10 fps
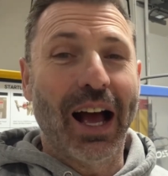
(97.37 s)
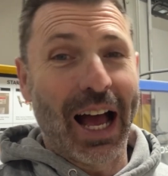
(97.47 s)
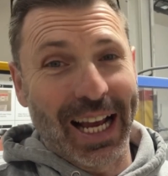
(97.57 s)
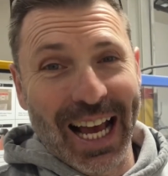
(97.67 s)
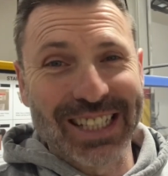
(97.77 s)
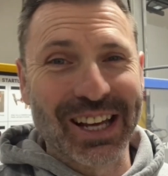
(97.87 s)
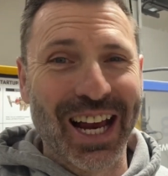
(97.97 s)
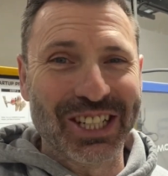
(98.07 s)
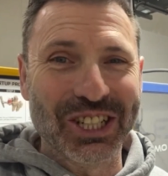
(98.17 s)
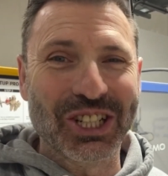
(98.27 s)
I guess I
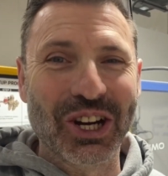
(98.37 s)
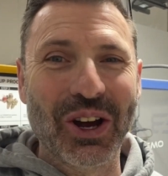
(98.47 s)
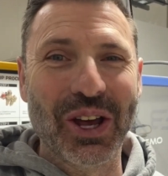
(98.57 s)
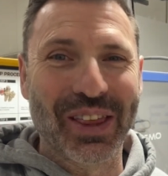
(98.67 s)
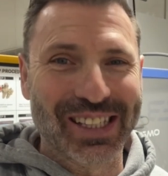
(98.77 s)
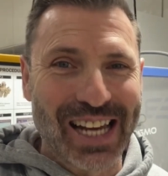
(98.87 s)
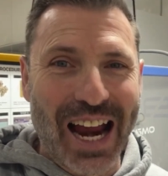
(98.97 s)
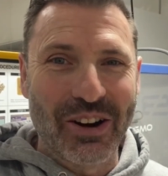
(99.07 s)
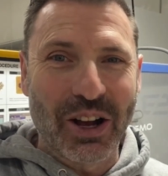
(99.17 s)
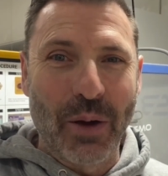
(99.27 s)
should show you the
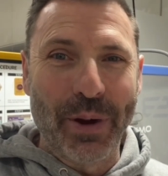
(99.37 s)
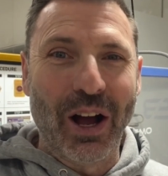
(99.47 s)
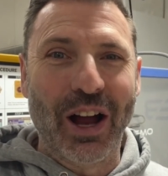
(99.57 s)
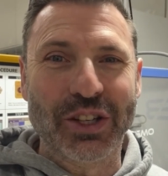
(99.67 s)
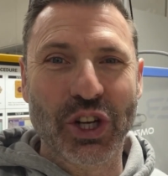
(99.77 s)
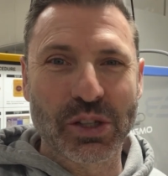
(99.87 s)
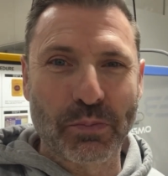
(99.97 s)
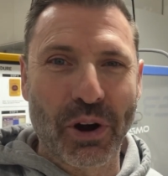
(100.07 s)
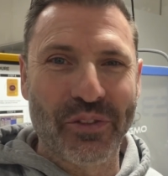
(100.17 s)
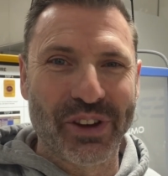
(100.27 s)
sander coming on just
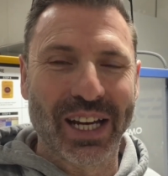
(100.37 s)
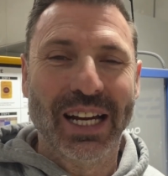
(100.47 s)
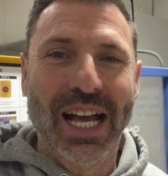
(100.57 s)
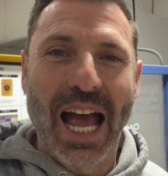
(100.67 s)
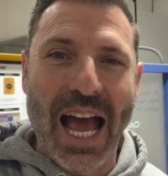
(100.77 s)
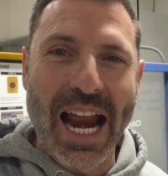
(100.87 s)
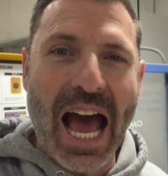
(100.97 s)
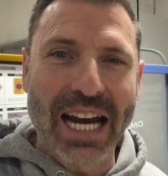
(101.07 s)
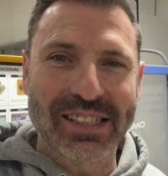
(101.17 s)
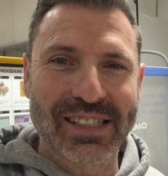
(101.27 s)
perfect and
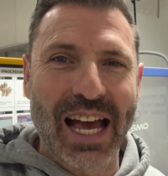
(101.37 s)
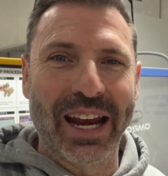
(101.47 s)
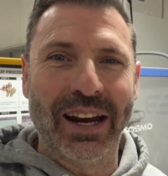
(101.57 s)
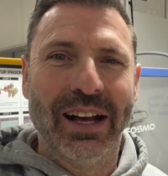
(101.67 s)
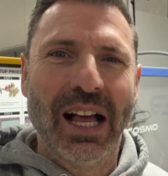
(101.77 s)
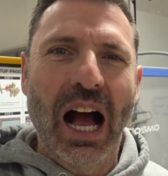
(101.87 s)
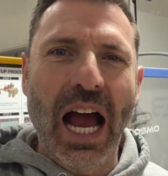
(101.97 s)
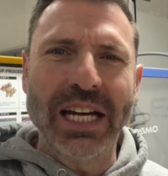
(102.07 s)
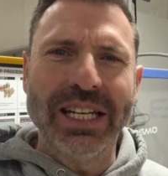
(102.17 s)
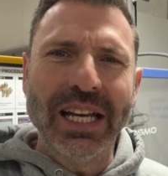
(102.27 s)
how to set it.
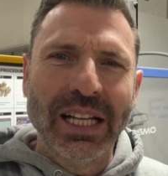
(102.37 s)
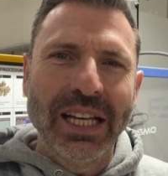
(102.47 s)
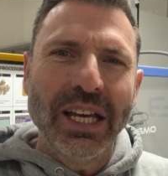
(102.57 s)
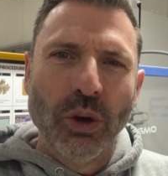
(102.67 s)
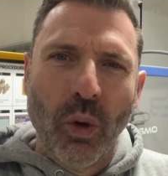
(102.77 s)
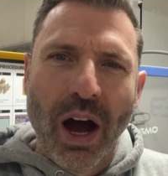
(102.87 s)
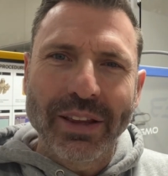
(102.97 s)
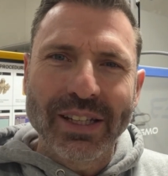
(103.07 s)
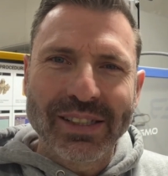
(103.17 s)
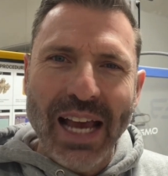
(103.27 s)
Ideally, you want
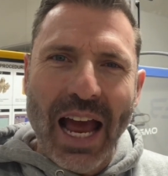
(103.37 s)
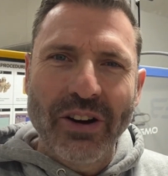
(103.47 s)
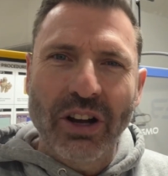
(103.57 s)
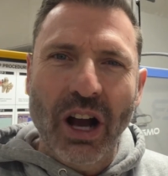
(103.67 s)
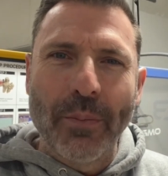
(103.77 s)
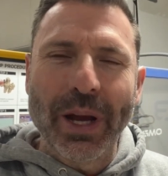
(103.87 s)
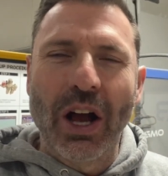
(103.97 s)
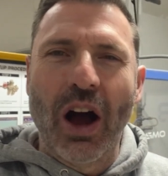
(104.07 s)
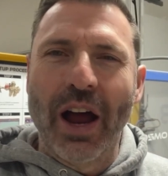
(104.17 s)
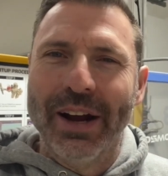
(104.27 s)
the sander coming
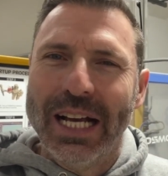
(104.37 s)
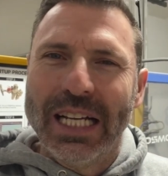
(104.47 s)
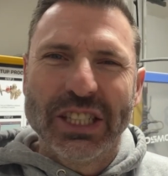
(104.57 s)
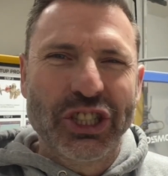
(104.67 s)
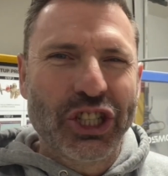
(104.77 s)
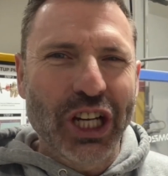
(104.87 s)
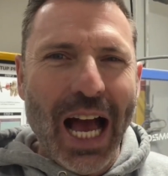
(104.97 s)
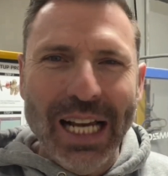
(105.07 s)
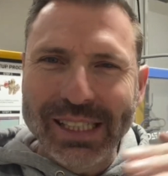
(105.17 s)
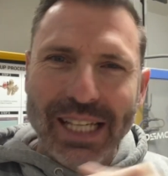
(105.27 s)
on
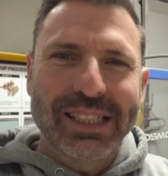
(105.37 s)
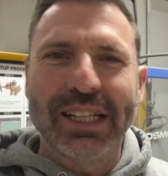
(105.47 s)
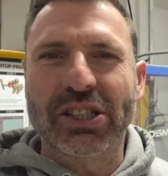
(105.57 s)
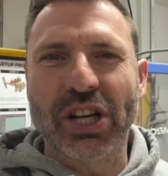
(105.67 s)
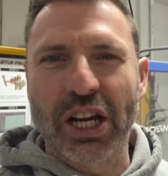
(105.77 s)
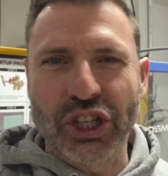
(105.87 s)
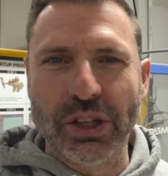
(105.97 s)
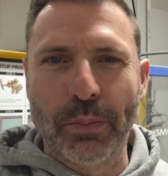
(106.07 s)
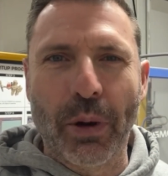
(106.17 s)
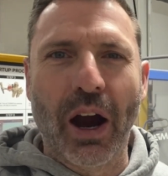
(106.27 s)
just as it's touching
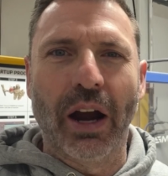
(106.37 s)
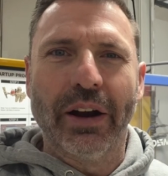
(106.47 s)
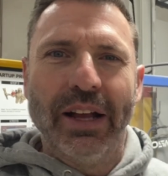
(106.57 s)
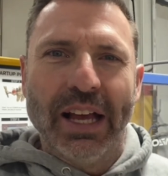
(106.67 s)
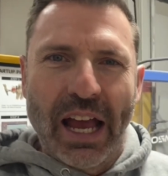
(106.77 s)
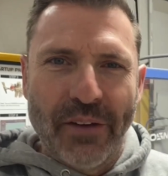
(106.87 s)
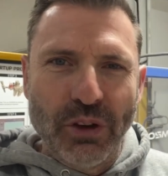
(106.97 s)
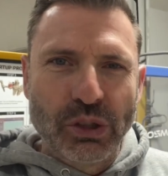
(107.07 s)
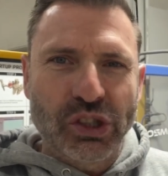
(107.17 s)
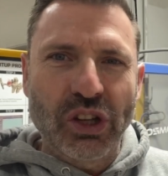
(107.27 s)
the part. If
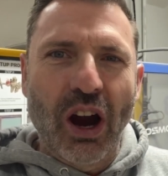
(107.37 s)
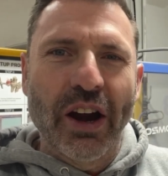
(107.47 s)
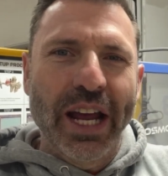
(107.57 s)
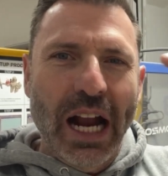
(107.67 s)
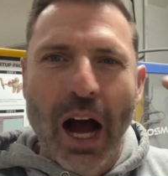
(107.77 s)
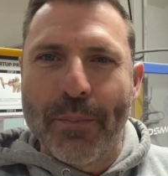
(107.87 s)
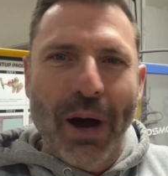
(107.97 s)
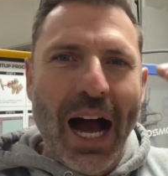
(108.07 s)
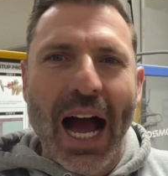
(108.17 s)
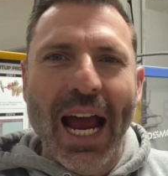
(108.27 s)
you start it up
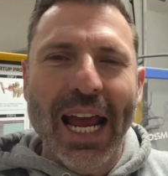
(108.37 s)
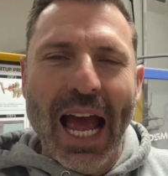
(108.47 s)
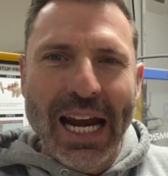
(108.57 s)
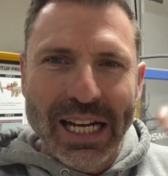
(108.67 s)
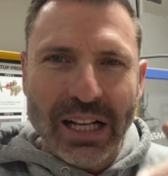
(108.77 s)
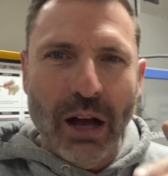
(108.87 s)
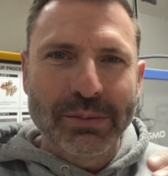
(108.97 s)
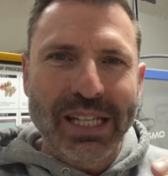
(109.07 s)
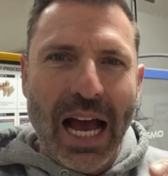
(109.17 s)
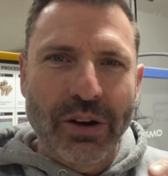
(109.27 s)
high and it
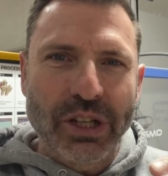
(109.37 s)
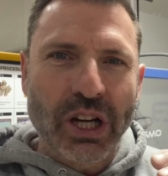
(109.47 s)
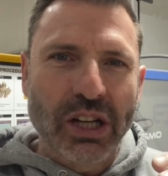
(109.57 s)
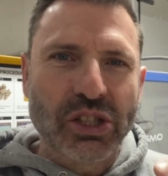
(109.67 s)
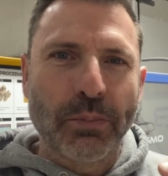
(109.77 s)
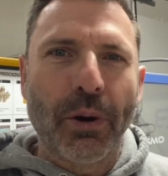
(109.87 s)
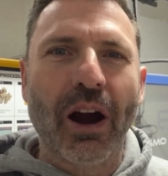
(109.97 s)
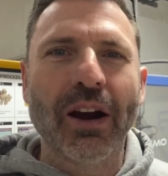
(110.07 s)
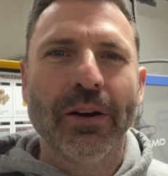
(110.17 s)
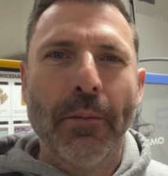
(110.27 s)
comes down to touch the
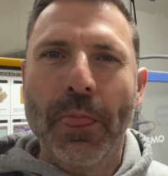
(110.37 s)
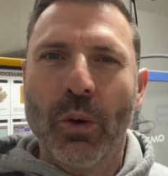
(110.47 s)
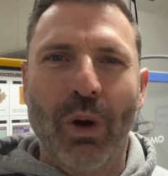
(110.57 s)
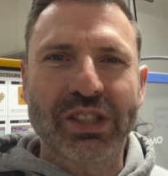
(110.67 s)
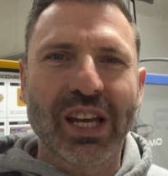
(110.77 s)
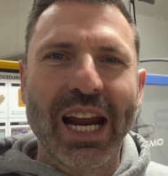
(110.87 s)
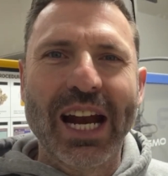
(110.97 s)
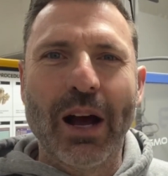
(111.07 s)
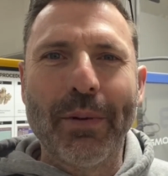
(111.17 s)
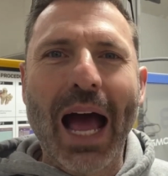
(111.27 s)
part, what's gonna
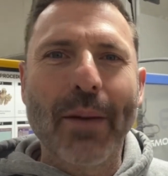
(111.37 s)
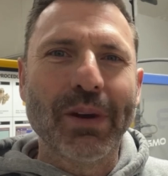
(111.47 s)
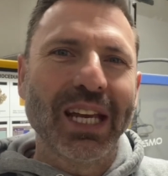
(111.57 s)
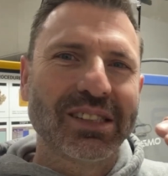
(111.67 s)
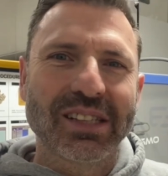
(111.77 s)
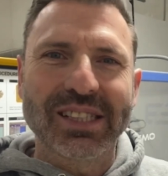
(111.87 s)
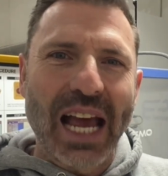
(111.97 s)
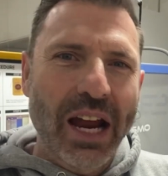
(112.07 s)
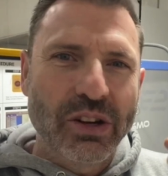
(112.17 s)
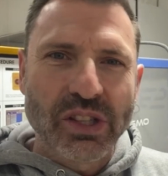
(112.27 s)
end up happening is the
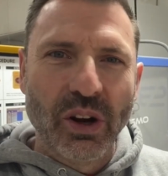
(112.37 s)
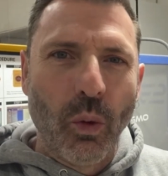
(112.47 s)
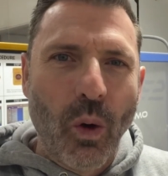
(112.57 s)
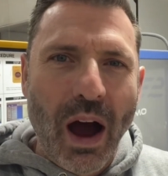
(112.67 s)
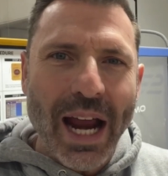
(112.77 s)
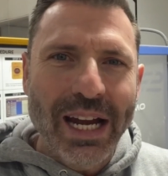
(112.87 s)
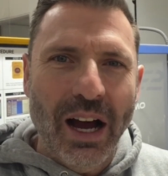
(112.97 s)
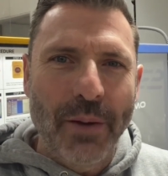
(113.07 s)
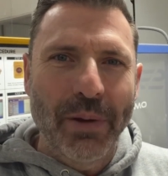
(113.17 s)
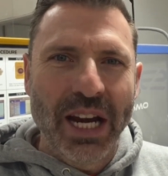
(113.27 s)
sander's gonna wind
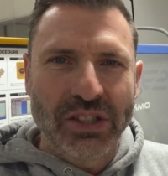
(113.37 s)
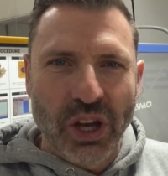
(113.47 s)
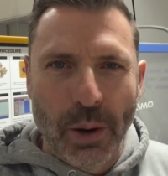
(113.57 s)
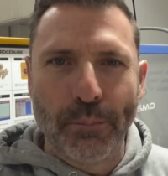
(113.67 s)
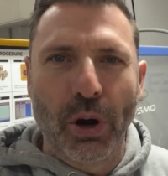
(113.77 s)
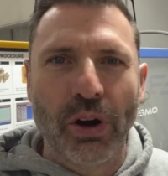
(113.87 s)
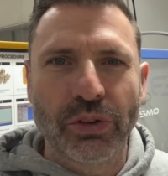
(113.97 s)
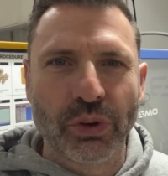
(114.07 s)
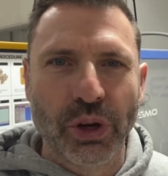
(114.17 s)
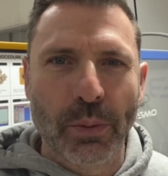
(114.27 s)
up and it's gonna burn
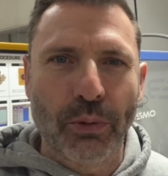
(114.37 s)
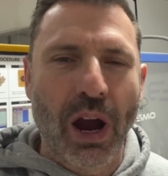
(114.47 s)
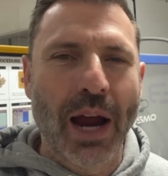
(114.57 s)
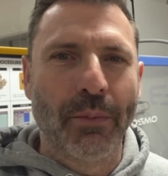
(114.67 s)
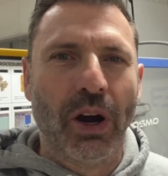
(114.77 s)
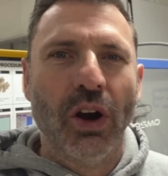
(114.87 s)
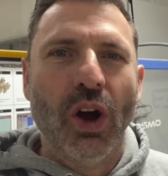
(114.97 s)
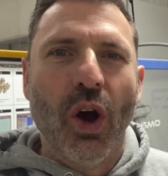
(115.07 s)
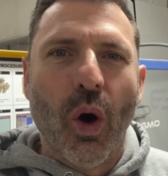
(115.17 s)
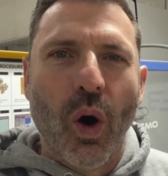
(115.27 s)
through your primer.
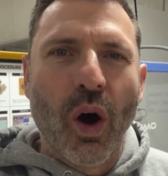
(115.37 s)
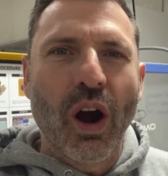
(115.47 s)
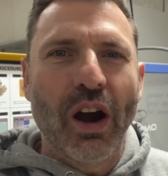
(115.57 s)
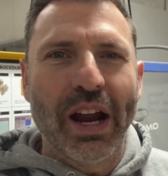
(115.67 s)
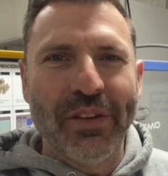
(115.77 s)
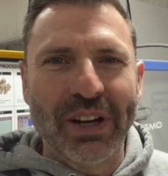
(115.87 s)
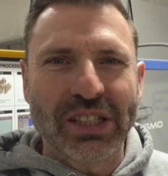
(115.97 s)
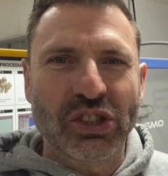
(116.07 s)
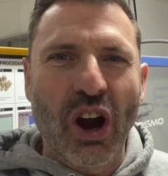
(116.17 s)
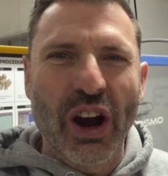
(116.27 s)
Or if it's
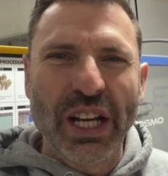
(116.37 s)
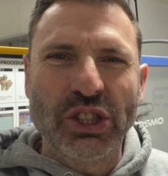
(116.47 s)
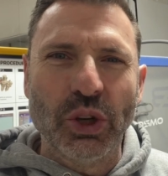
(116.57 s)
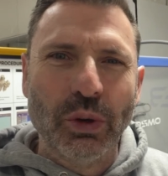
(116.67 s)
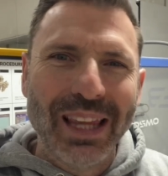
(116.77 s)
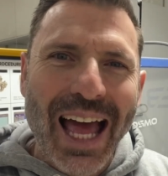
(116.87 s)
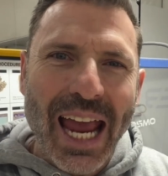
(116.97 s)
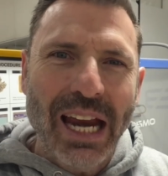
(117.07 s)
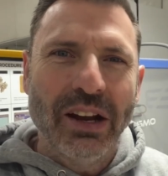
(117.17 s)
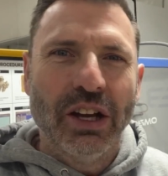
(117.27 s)
starting too
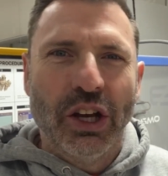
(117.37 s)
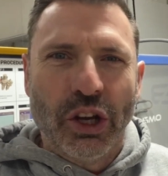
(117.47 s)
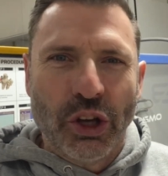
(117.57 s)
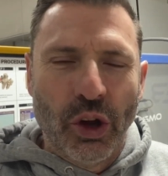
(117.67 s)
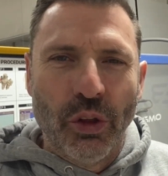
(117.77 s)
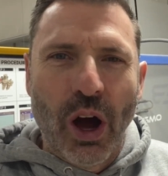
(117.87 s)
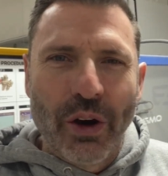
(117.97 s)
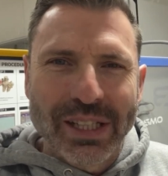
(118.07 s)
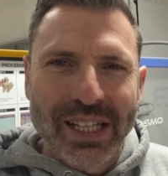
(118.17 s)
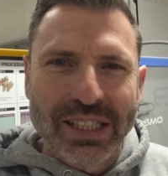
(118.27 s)
late, you'll
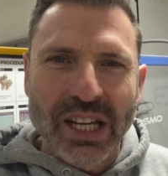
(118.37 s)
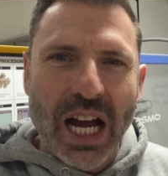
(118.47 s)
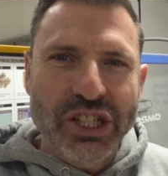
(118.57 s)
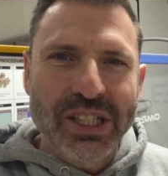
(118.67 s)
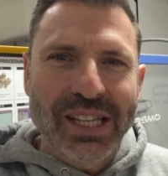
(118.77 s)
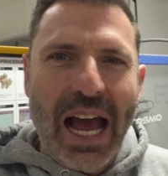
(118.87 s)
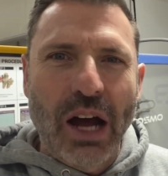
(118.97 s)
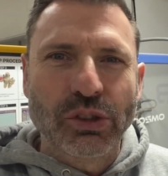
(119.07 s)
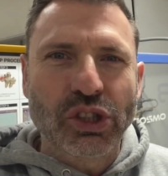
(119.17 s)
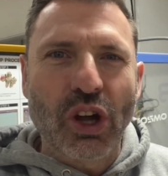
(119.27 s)
notice it touches
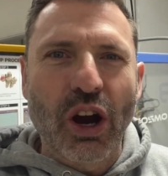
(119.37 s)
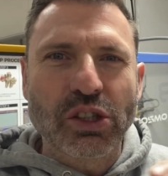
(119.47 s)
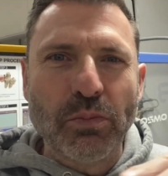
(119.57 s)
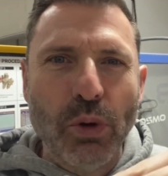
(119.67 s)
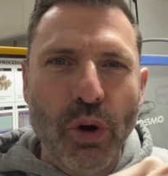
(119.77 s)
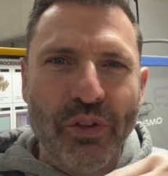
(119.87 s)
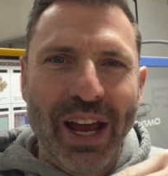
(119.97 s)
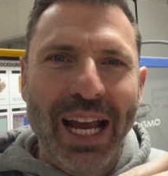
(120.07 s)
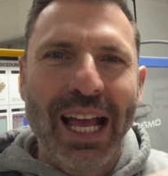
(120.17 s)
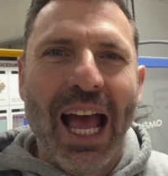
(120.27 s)
down, starts
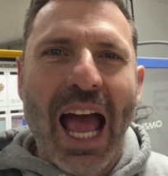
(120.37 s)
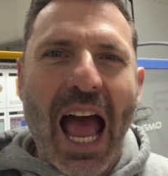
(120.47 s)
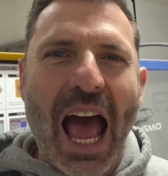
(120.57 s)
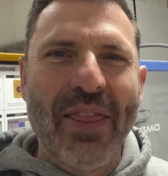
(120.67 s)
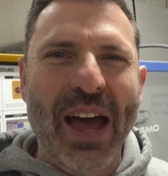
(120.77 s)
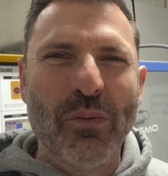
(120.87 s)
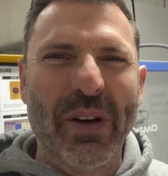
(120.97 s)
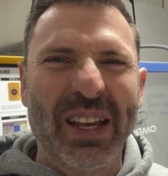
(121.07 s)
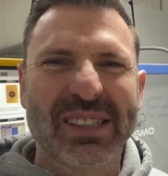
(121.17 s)
moving, and then when the